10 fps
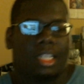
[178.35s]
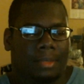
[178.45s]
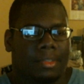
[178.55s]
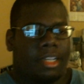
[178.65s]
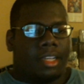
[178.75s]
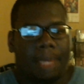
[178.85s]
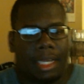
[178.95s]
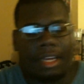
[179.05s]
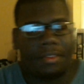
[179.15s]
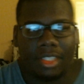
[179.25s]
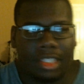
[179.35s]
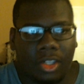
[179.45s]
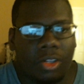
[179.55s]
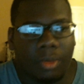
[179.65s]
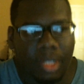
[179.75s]
I'm talking about obviously the
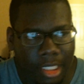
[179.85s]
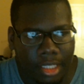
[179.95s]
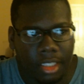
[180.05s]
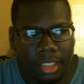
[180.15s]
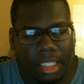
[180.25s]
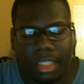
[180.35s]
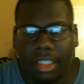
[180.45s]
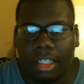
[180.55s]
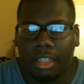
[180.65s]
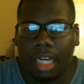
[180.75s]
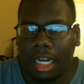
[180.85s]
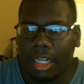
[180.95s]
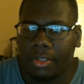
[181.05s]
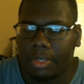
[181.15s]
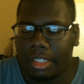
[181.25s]
old one, not the young,
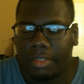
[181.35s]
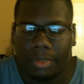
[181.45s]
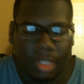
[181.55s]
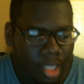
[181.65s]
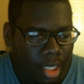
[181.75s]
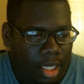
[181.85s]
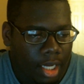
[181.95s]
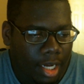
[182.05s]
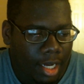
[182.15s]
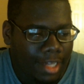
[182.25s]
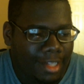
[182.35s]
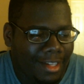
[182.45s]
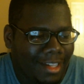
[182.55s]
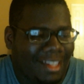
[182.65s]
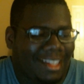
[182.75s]
hot, attractive one. I